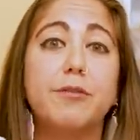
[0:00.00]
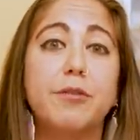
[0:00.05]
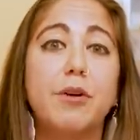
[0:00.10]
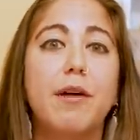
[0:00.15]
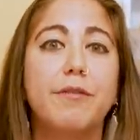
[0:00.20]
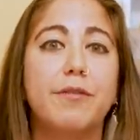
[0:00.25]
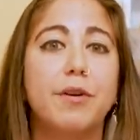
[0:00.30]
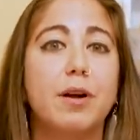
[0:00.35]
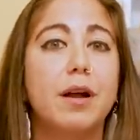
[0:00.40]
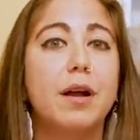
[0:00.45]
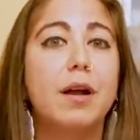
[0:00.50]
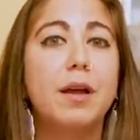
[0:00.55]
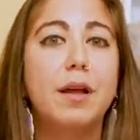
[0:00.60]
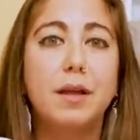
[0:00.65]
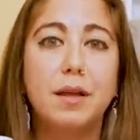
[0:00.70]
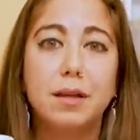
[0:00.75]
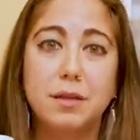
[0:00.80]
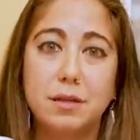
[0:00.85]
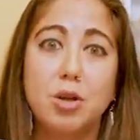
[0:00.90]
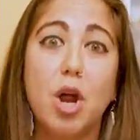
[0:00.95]
forever.
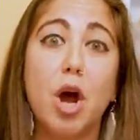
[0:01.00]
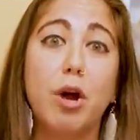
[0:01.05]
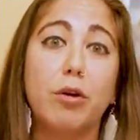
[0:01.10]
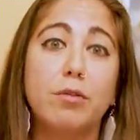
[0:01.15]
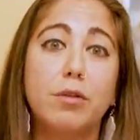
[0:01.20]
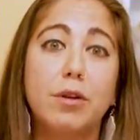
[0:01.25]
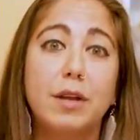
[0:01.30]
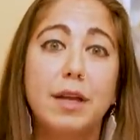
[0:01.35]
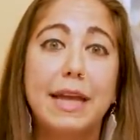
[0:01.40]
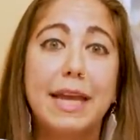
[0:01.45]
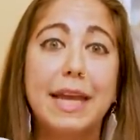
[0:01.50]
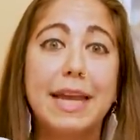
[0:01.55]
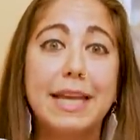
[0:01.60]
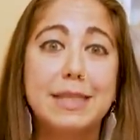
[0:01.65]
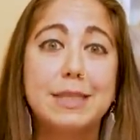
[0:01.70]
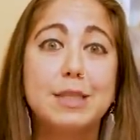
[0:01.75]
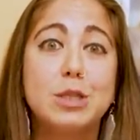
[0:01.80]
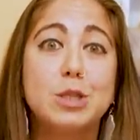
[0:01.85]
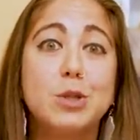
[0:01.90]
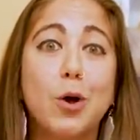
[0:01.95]
No,
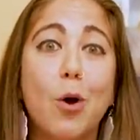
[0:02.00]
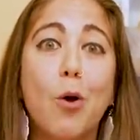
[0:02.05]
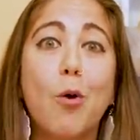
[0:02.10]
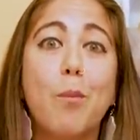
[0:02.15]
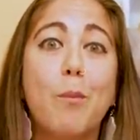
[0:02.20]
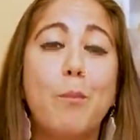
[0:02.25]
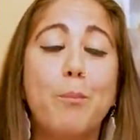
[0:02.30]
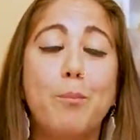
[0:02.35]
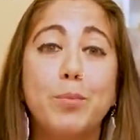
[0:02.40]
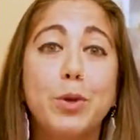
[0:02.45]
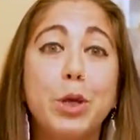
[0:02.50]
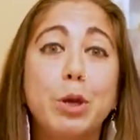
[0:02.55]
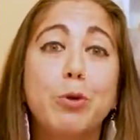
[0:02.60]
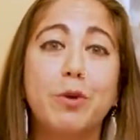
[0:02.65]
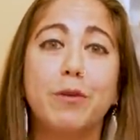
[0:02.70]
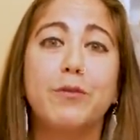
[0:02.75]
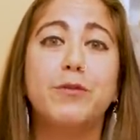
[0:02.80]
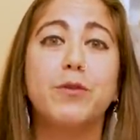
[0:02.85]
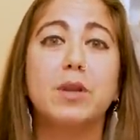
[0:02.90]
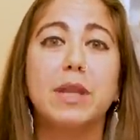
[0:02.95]
it's so
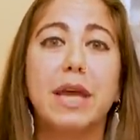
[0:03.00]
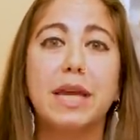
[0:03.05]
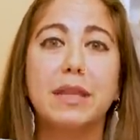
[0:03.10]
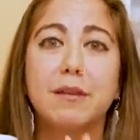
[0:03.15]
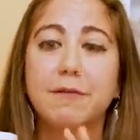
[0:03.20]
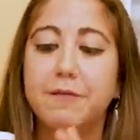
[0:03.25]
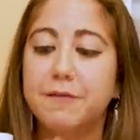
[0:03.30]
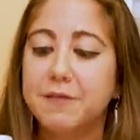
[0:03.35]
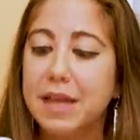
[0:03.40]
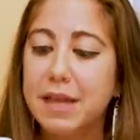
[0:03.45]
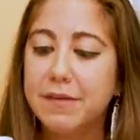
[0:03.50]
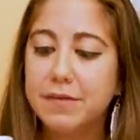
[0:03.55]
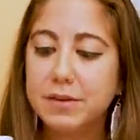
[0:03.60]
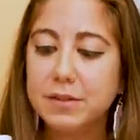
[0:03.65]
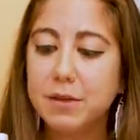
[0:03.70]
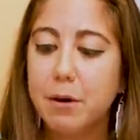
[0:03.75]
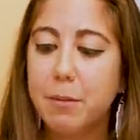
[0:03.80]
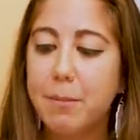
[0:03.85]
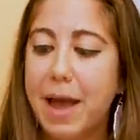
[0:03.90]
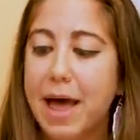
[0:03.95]
beautiful. Like the
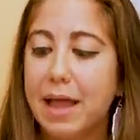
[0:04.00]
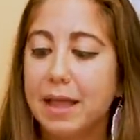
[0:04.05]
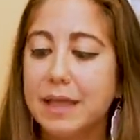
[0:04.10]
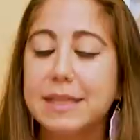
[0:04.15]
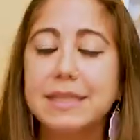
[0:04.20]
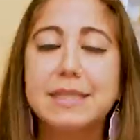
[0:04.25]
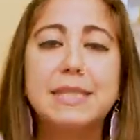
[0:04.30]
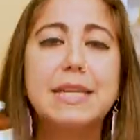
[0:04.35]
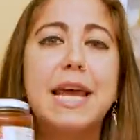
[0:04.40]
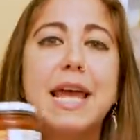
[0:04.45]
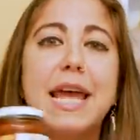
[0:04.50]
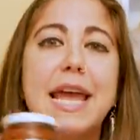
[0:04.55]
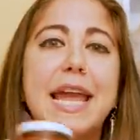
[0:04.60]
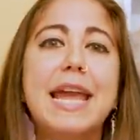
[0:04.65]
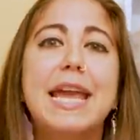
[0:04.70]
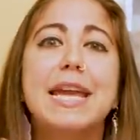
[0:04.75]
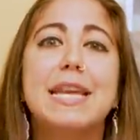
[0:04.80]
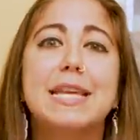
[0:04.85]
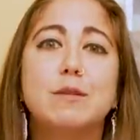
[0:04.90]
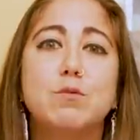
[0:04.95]
flavors are balanced.
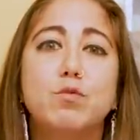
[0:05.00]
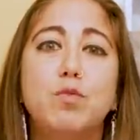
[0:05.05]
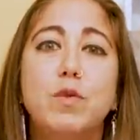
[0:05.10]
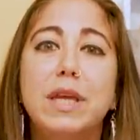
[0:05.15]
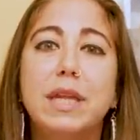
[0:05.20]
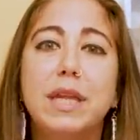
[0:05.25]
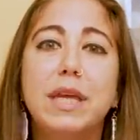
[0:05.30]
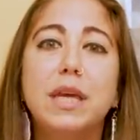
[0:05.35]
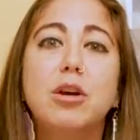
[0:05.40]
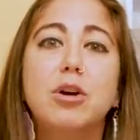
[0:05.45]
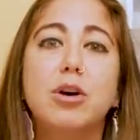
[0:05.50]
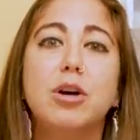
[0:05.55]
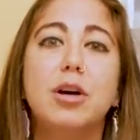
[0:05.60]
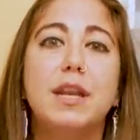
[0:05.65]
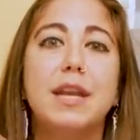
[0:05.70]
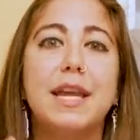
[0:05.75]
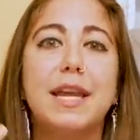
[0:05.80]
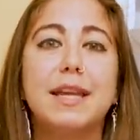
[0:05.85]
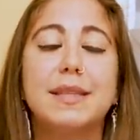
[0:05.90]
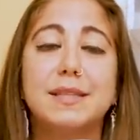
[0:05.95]
It is really
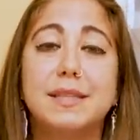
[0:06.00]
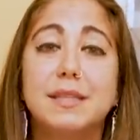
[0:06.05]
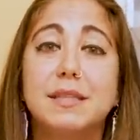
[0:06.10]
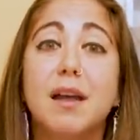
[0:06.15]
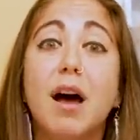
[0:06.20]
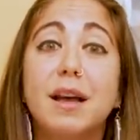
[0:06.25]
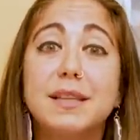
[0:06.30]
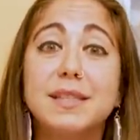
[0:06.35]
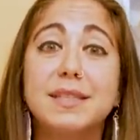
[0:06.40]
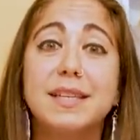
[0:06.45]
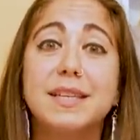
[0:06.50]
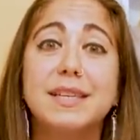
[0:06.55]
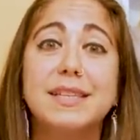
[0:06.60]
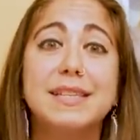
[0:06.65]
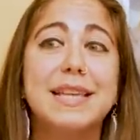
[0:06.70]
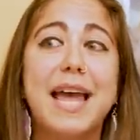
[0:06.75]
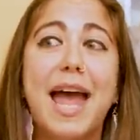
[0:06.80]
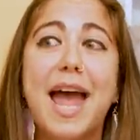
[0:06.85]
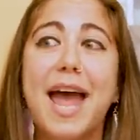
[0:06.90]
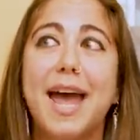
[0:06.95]
good in
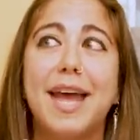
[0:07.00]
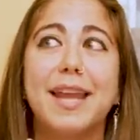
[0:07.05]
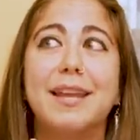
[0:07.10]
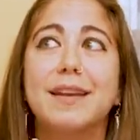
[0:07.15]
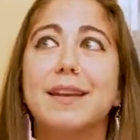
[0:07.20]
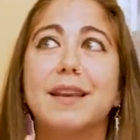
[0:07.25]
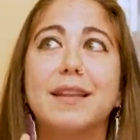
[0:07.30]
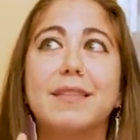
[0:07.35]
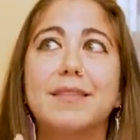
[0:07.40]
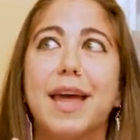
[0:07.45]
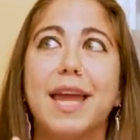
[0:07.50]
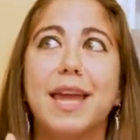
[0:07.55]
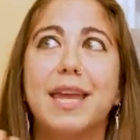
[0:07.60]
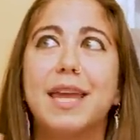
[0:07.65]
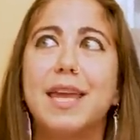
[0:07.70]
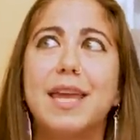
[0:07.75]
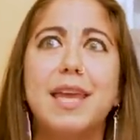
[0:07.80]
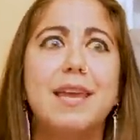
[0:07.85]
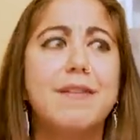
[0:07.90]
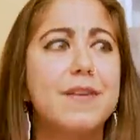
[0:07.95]
sauces and like
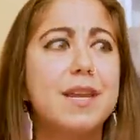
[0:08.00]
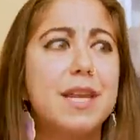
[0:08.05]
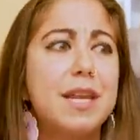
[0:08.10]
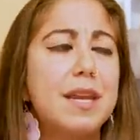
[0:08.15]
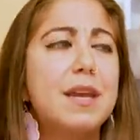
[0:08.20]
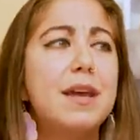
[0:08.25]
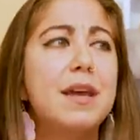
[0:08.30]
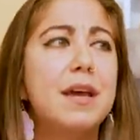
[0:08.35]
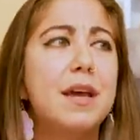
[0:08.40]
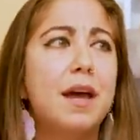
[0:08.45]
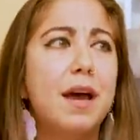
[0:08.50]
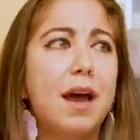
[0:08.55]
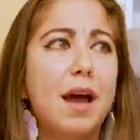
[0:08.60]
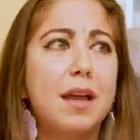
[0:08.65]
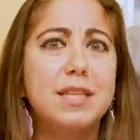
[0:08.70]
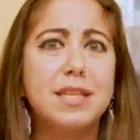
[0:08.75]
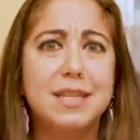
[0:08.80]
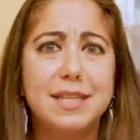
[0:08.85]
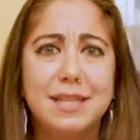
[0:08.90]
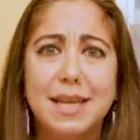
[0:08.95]
even
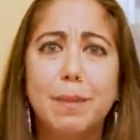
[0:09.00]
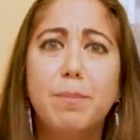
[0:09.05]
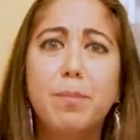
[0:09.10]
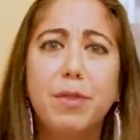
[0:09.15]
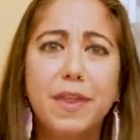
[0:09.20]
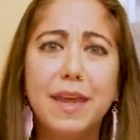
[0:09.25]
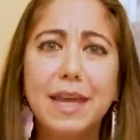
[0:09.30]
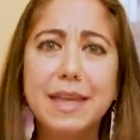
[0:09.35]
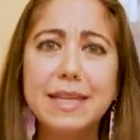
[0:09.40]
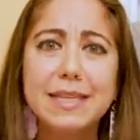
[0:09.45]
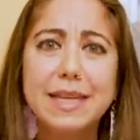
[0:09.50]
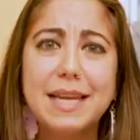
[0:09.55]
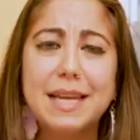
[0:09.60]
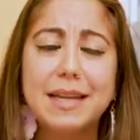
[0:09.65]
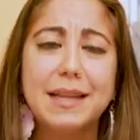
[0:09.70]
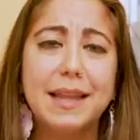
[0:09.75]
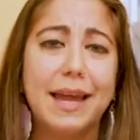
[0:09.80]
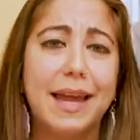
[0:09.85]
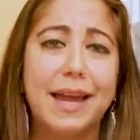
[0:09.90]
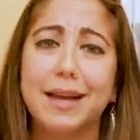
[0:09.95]
to dip things
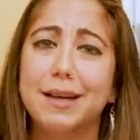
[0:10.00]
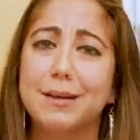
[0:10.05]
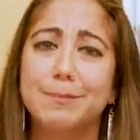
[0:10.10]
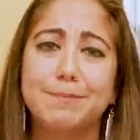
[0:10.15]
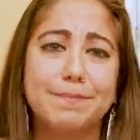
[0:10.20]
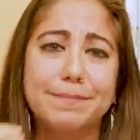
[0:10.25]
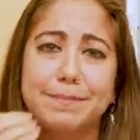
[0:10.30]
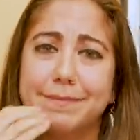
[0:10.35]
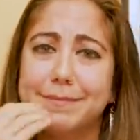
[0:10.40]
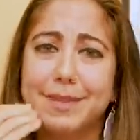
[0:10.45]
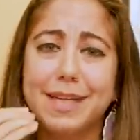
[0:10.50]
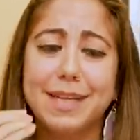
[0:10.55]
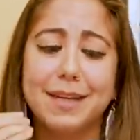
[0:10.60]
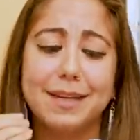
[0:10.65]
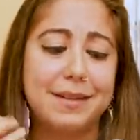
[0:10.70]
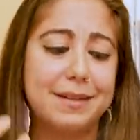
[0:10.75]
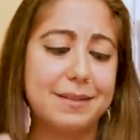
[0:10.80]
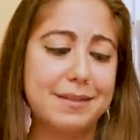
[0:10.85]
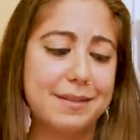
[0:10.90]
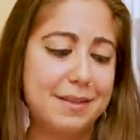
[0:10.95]
in, like,
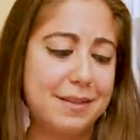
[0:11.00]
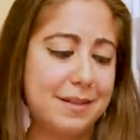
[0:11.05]
ugh.